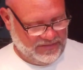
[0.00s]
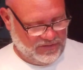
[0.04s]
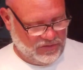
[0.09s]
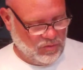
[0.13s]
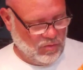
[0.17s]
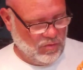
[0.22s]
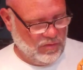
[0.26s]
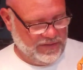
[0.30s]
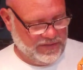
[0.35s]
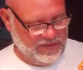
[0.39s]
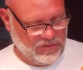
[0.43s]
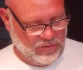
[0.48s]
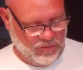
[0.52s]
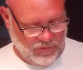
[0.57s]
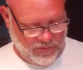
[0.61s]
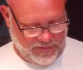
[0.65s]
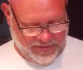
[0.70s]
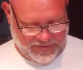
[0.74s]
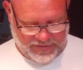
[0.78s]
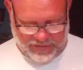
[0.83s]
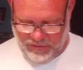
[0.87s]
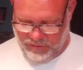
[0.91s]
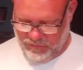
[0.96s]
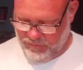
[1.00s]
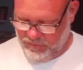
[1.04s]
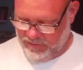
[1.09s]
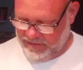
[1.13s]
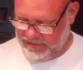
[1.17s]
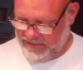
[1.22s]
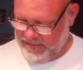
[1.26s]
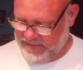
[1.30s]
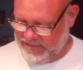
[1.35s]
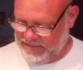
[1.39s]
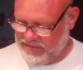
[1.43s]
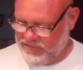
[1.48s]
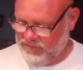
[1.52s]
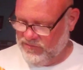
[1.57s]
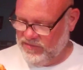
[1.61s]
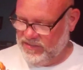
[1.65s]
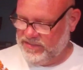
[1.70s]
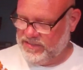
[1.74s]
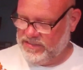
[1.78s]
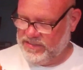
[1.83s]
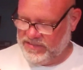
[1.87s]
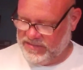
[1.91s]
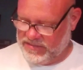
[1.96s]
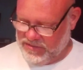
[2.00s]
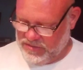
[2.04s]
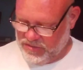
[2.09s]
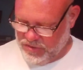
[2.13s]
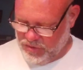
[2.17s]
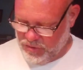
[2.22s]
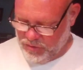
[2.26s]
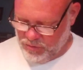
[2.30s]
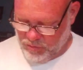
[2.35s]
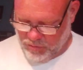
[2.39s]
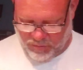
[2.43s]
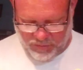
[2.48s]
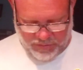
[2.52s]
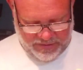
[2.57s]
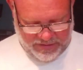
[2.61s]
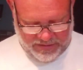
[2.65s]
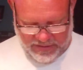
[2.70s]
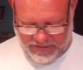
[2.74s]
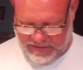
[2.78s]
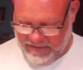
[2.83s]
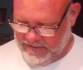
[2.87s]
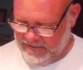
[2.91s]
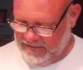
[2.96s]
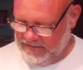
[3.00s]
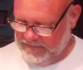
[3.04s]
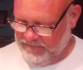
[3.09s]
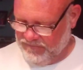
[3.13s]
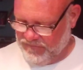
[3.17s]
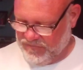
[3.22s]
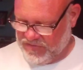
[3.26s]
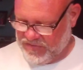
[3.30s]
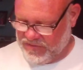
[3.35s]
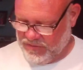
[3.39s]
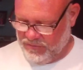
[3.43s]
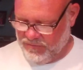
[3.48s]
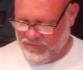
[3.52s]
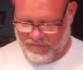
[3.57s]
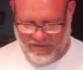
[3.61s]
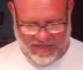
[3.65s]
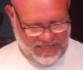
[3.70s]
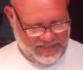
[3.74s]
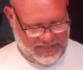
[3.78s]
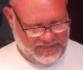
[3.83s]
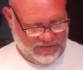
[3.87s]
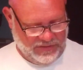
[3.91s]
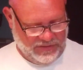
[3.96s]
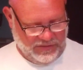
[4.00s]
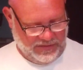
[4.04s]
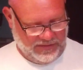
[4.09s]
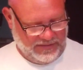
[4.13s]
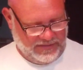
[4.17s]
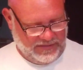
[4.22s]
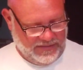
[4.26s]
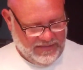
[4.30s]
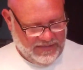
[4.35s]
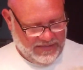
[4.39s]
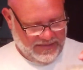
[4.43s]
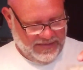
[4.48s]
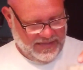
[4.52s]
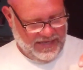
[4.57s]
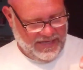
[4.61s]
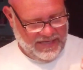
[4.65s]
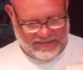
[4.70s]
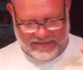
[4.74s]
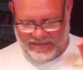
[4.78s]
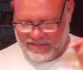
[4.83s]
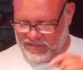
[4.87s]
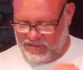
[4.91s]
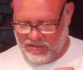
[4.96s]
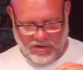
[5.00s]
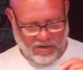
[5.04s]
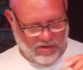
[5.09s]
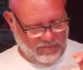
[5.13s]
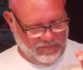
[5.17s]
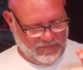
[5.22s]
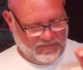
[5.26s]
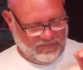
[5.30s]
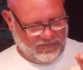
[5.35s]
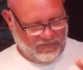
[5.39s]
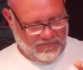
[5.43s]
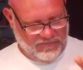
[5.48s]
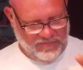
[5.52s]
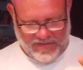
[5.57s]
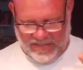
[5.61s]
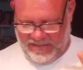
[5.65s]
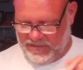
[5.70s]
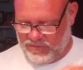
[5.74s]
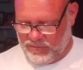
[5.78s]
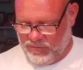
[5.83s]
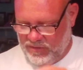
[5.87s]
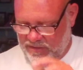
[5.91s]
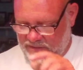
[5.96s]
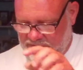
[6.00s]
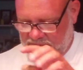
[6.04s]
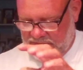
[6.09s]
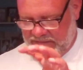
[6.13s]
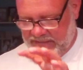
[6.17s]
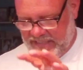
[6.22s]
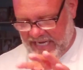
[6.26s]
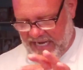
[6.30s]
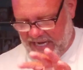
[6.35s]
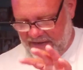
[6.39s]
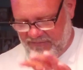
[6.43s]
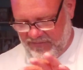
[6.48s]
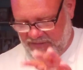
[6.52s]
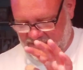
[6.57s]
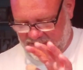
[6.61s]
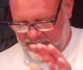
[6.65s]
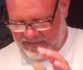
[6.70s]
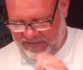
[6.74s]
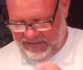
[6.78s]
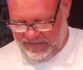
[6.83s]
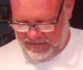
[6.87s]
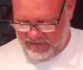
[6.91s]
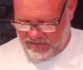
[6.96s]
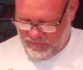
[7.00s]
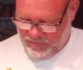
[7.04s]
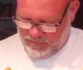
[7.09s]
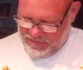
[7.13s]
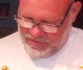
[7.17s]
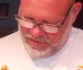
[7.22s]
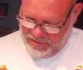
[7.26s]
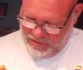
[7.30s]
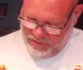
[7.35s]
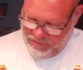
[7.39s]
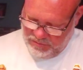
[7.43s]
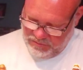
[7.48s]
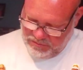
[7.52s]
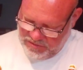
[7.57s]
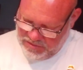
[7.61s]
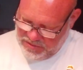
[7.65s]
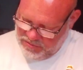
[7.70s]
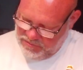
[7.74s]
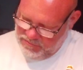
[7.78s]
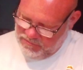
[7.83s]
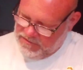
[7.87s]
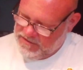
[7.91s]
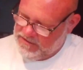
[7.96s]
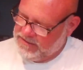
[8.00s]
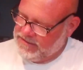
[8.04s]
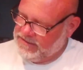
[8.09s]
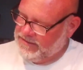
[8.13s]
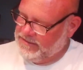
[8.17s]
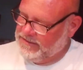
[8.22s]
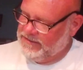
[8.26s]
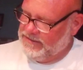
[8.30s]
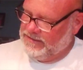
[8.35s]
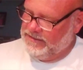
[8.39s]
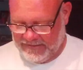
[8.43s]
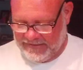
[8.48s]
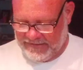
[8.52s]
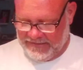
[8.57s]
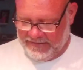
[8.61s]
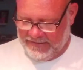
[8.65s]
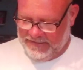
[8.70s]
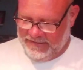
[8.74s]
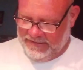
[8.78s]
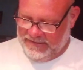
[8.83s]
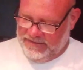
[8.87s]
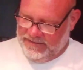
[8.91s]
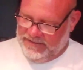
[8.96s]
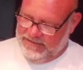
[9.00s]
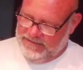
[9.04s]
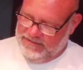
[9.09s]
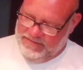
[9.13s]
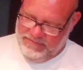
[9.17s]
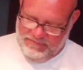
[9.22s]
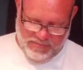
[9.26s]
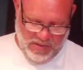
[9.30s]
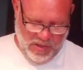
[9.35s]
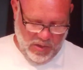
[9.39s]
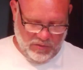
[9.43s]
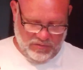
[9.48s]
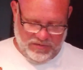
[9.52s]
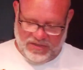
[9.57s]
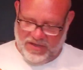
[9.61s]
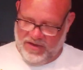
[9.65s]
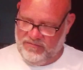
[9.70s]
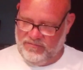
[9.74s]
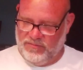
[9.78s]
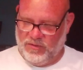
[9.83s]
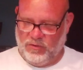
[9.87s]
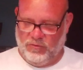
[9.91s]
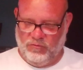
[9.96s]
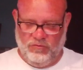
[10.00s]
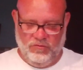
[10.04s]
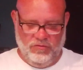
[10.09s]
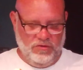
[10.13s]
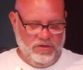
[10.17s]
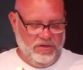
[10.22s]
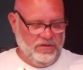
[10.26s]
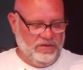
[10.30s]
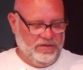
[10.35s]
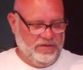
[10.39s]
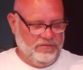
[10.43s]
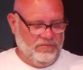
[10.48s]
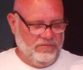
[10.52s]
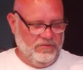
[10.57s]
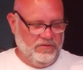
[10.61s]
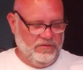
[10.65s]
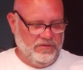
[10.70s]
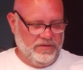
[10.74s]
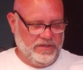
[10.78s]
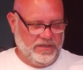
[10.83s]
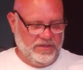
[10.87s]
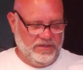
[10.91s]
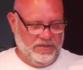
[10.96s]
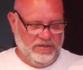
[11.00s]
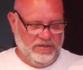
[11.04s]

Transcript: is a 2022 release. So this is the newer one. So they took the head sculpt from this one and gave it to this one too. So both of them are really, really